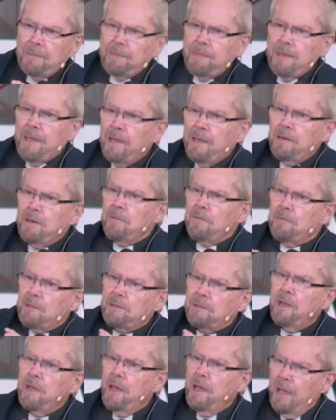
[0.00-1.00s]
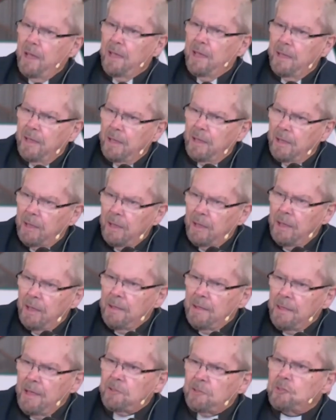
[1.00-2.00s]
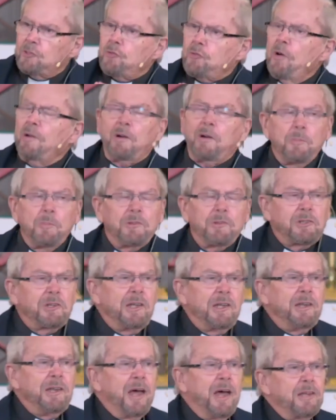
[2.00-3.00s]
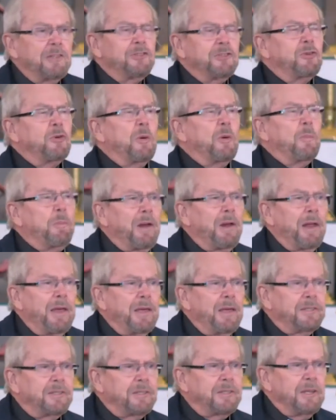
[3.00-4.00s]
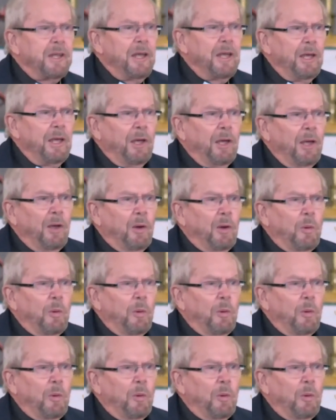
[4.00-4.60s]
But at the end of the day, that struggle must lead us to a place